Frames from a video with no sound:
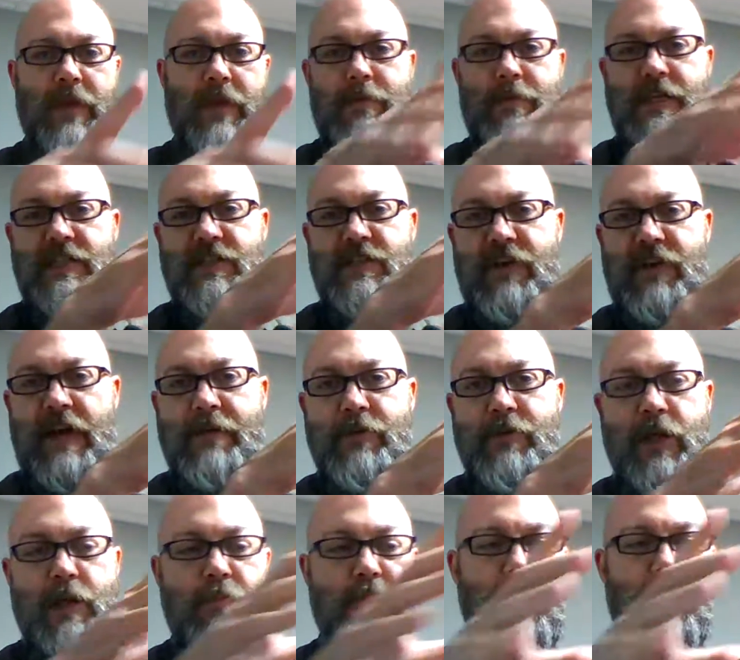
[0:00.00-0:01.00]
piece of
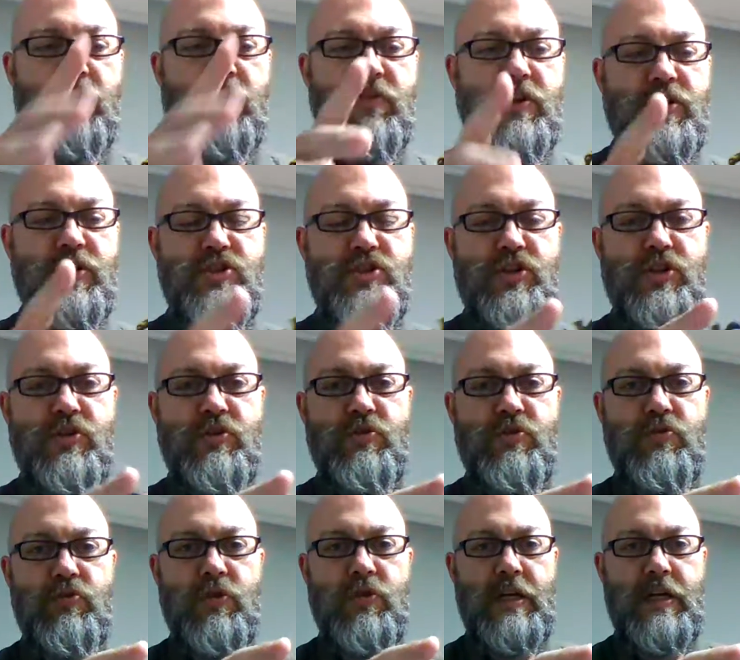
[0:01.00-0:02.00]
fabric you put over the
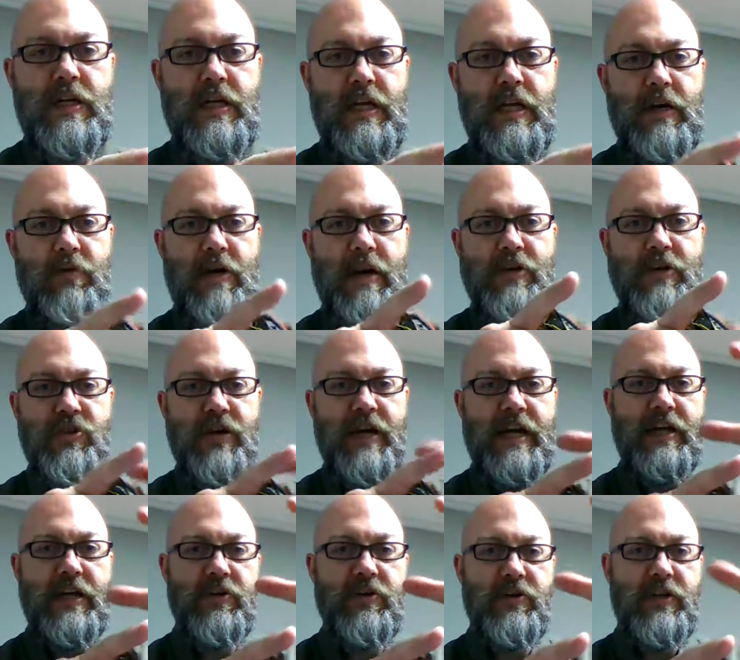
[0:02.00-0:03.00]
shoe and around your
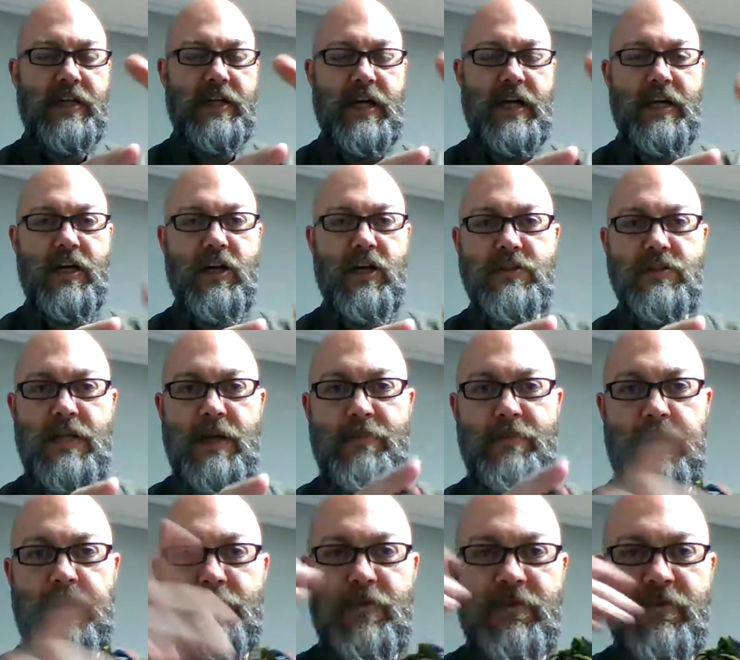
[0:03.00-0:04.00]
ankle. It kind of goes up
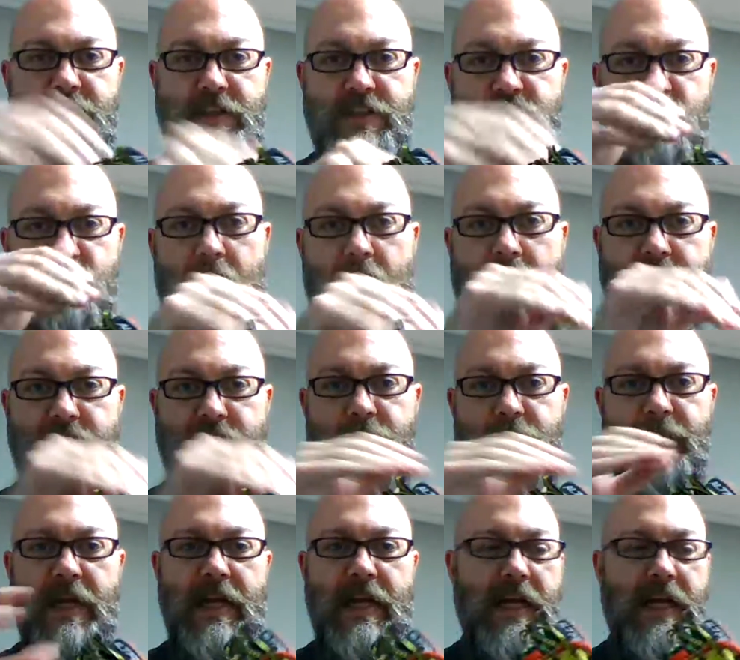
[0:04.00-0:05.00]
and it prevents rocks
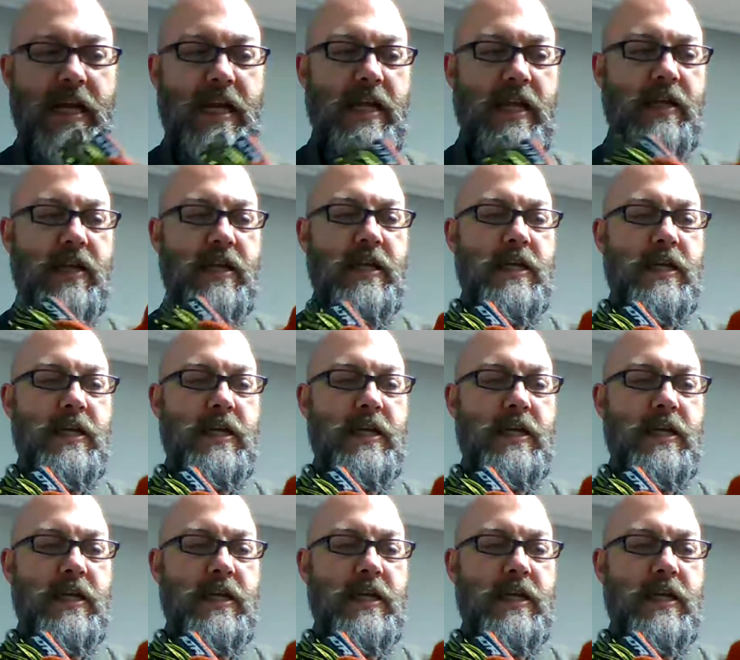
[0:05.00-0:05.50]
from getting in.